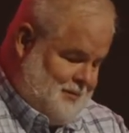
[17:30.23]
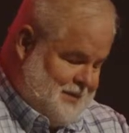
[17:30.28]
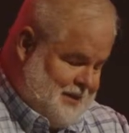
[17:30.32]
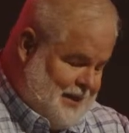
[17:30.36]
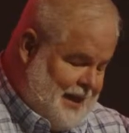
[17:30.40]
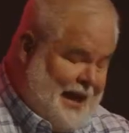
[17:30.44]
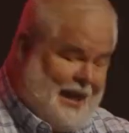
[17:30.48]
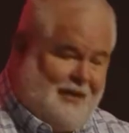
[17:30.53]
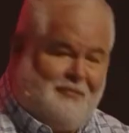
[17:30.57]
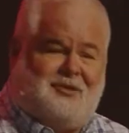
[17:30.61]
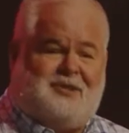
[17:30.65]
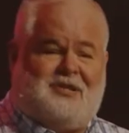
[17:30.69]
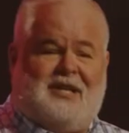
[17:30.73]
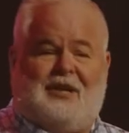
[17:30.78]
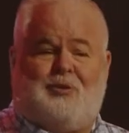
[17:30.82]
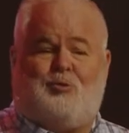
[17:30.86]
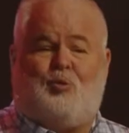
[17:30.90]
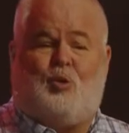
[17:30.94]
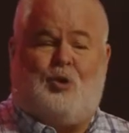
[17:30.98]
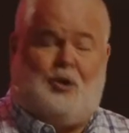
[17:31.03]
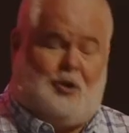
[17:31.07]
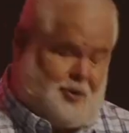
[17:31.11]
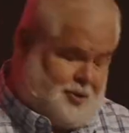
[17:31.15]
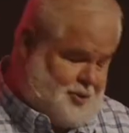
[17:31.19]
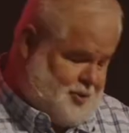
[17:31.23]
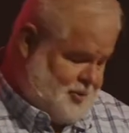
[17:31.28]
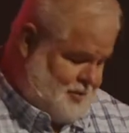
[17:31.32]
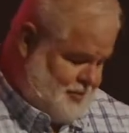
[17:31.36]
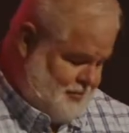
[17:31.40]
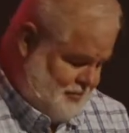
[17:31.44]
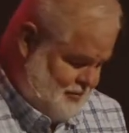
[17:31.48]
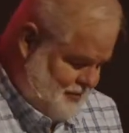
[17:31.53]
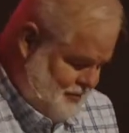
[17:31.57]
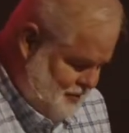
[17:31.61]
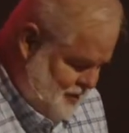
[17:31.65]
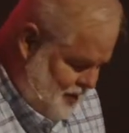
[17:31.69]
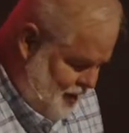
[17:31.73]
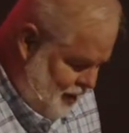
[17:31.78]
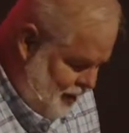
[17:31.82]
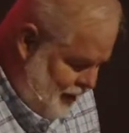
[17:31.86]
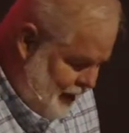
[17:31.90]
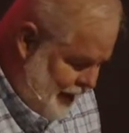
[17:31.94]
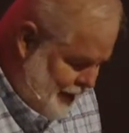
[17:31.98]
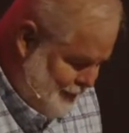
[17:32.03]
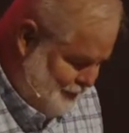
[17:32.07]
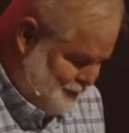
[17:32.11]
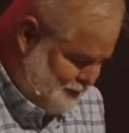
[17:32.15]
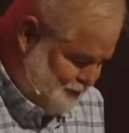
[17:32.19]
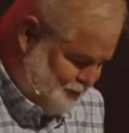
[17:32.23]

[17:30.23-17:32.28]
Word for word: I've said worse, all right?